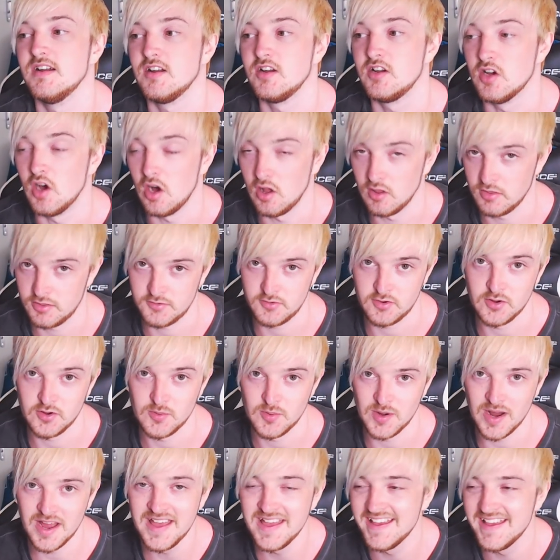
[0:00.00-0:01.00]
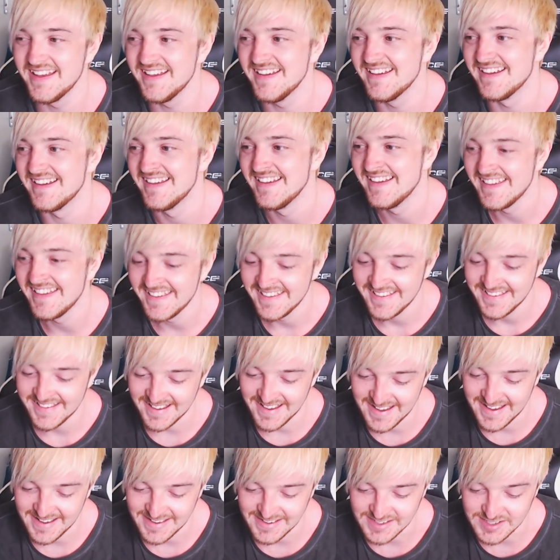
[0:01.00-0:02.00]
got through,
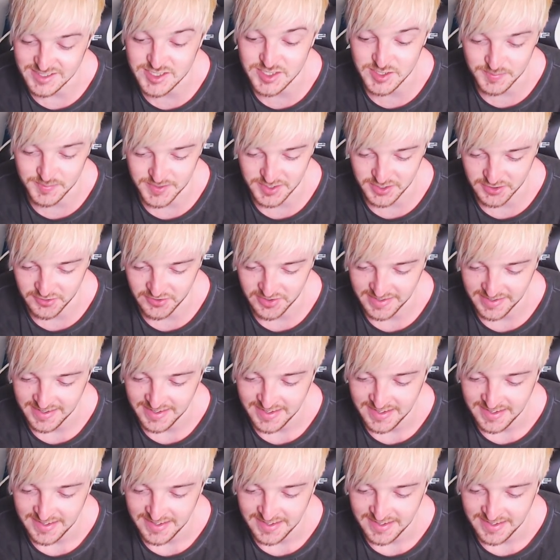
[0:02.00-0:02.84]
to some degree.